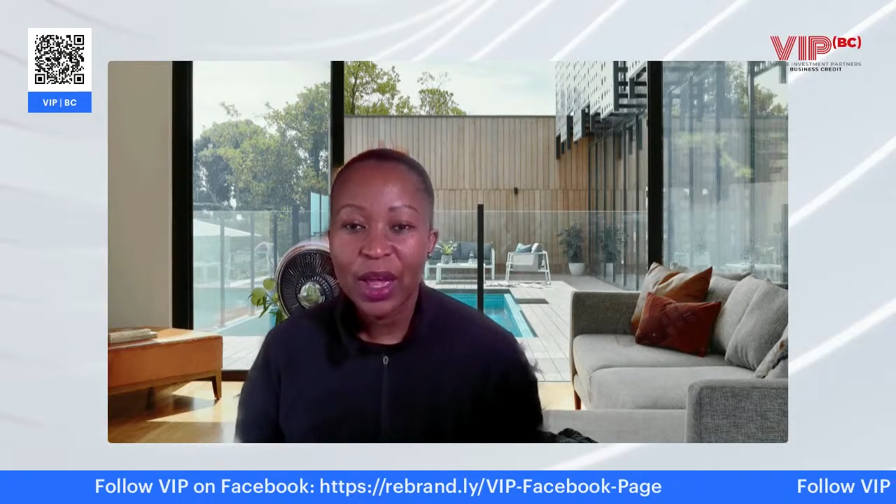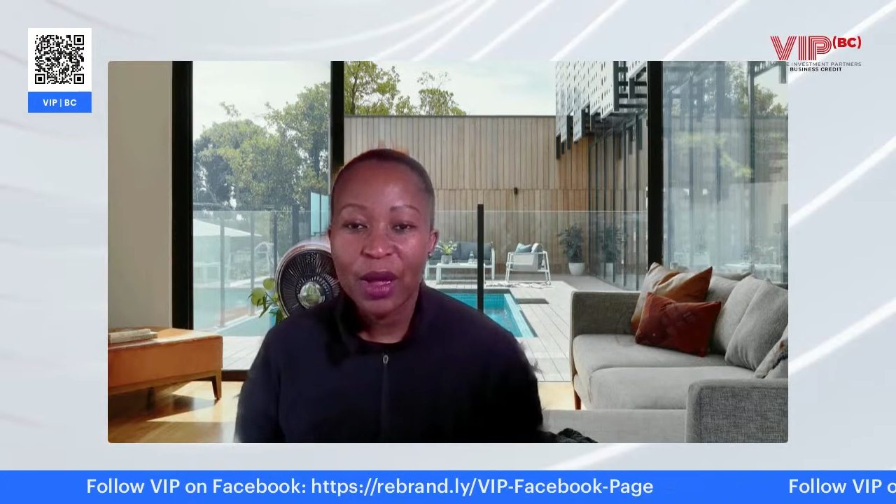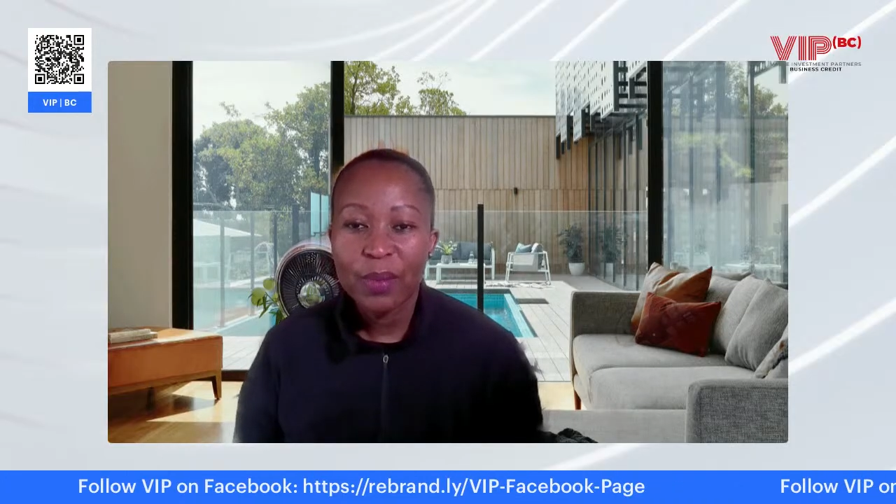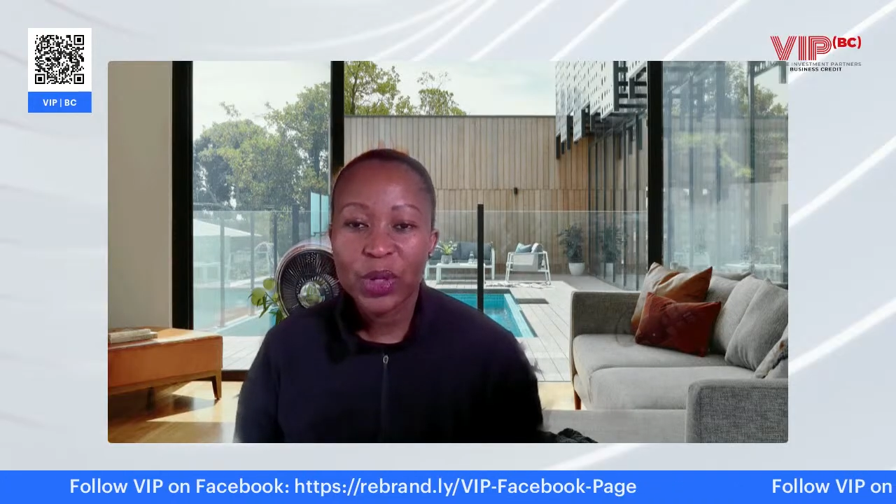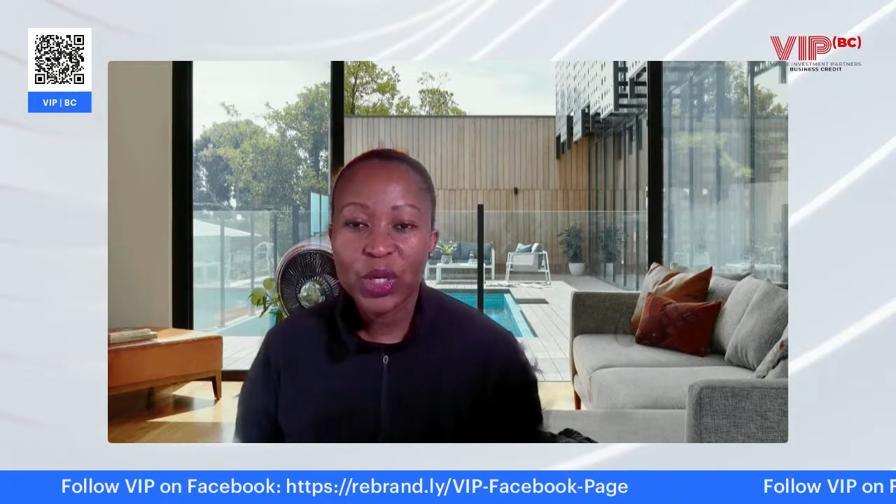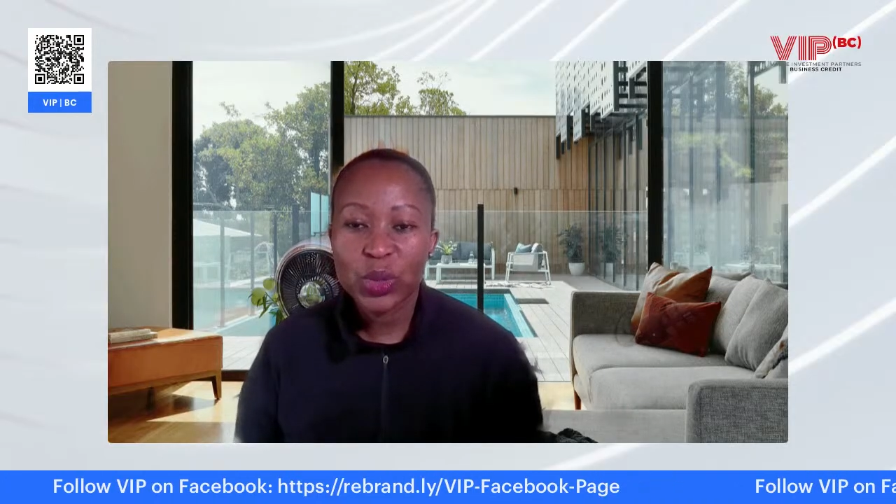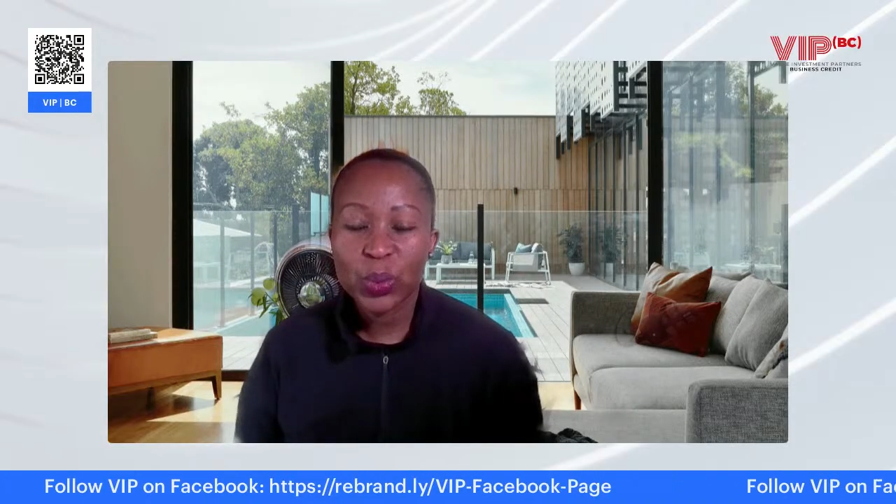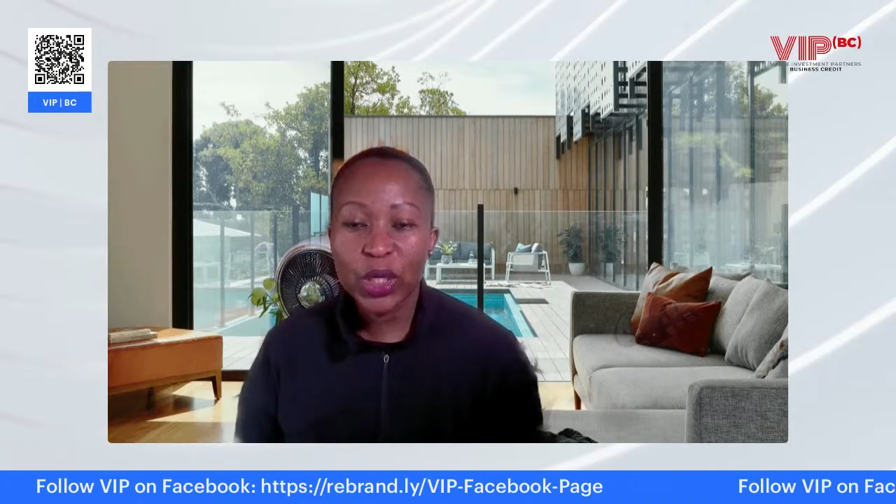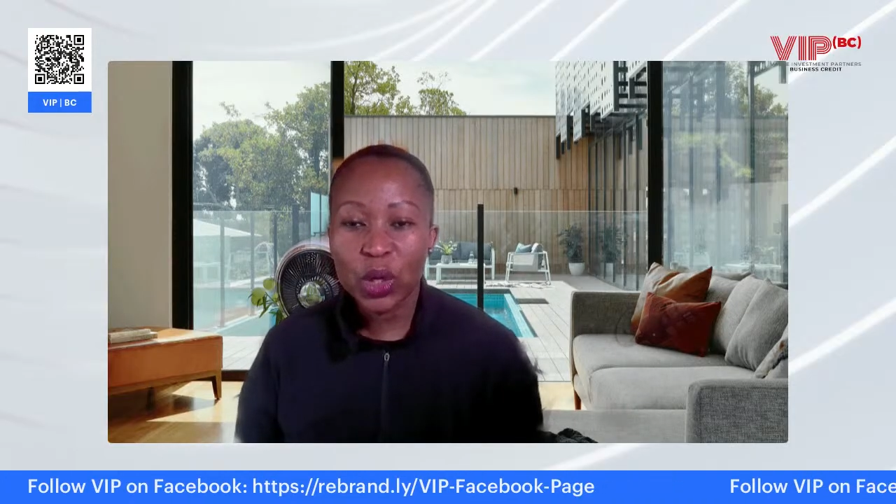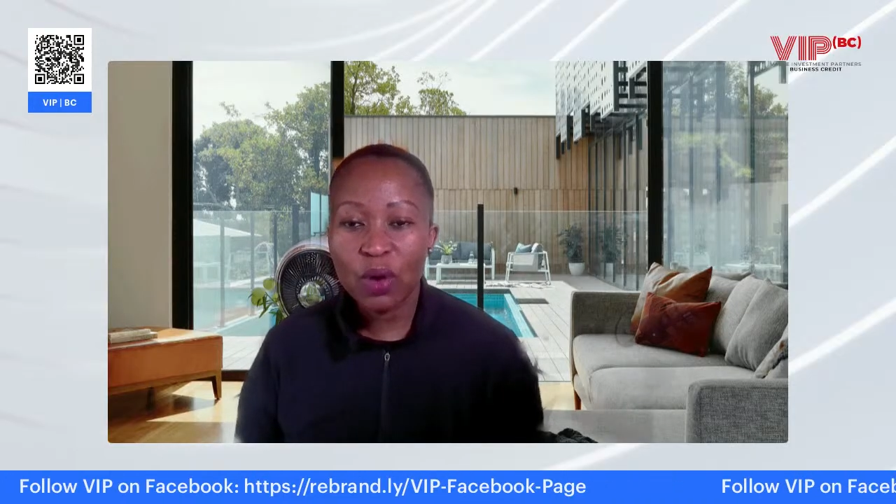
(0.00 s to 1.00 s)
because
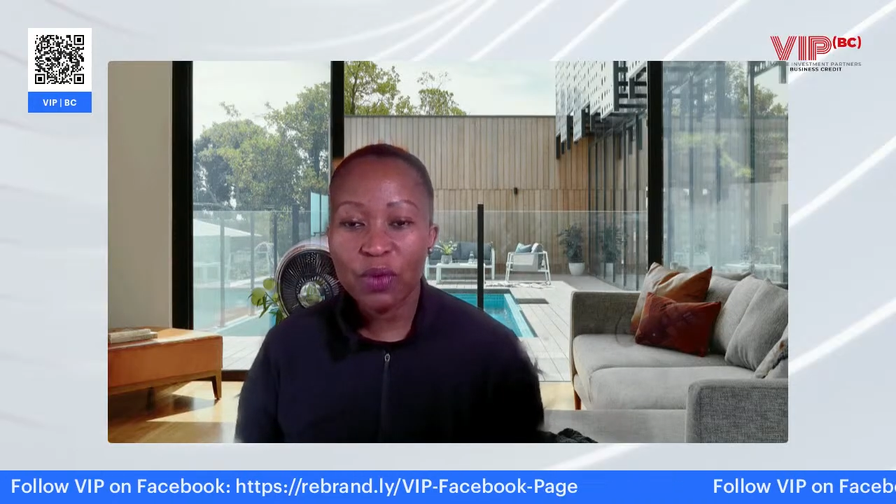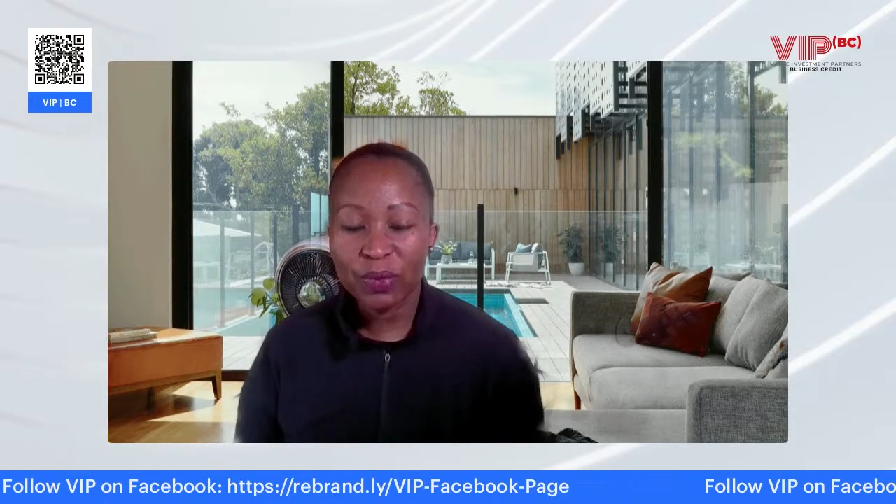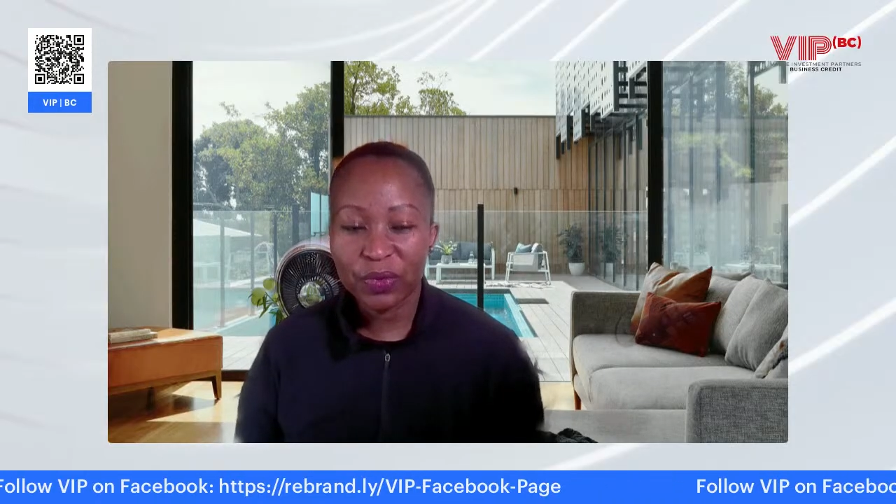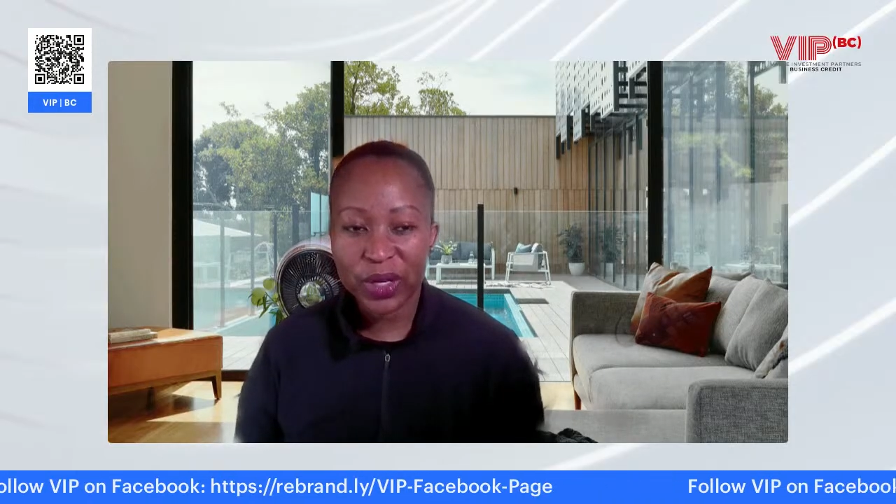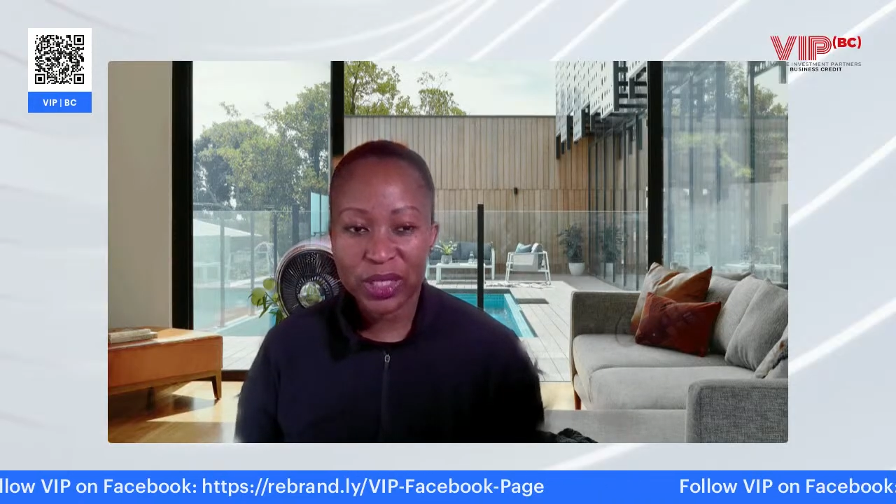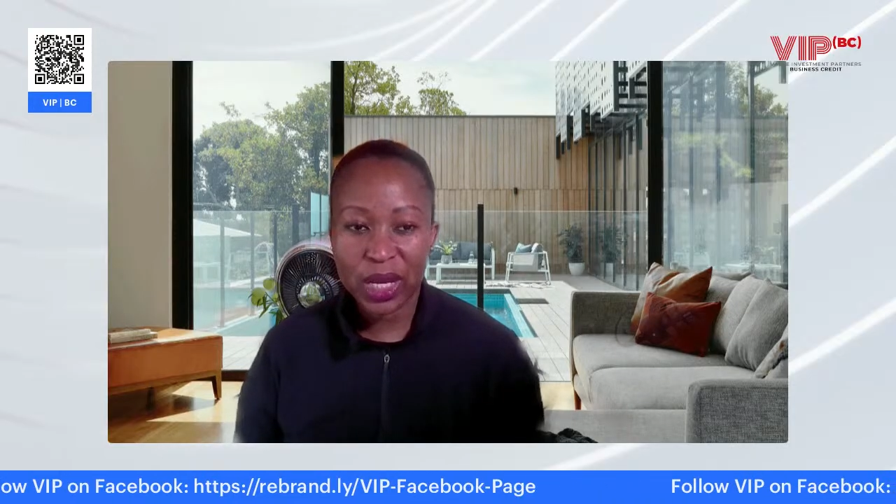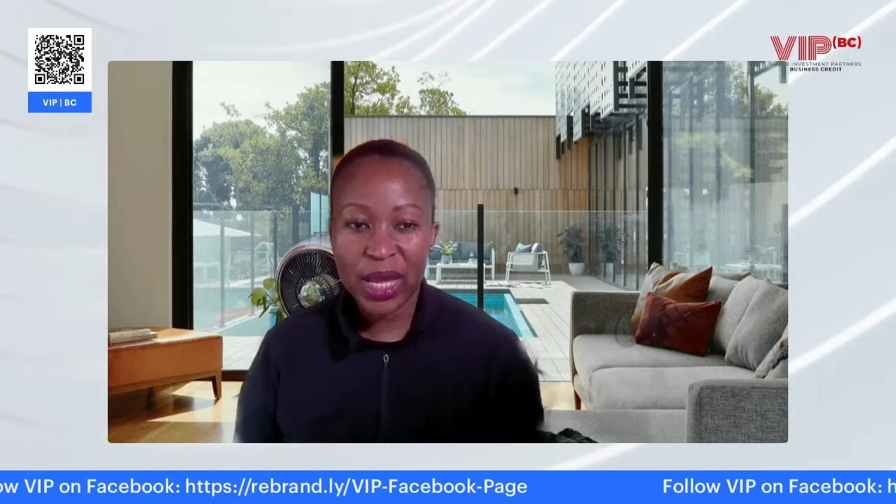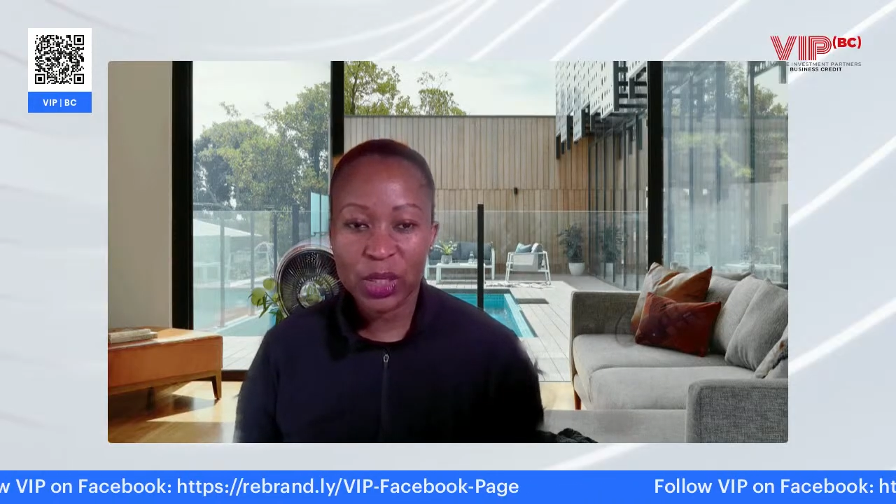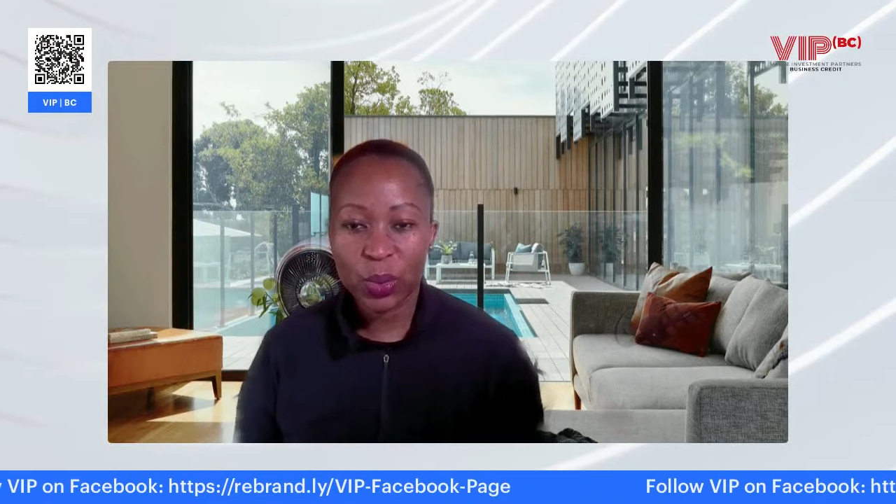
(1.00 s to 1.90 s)
we know from firsthand,